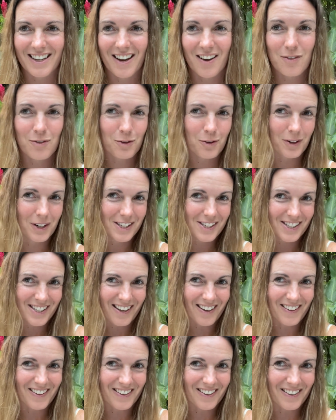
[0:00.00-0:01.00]
of course,
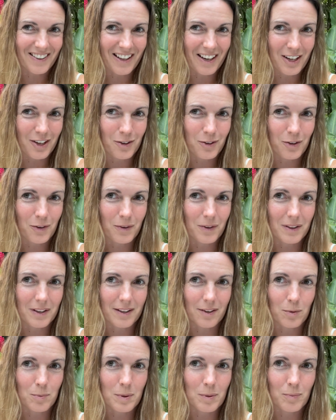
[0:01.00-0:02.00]
I'll let you know a
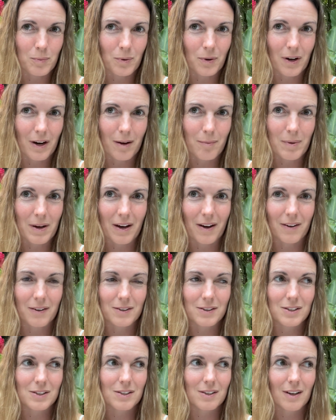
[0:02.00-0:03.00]
little bit more about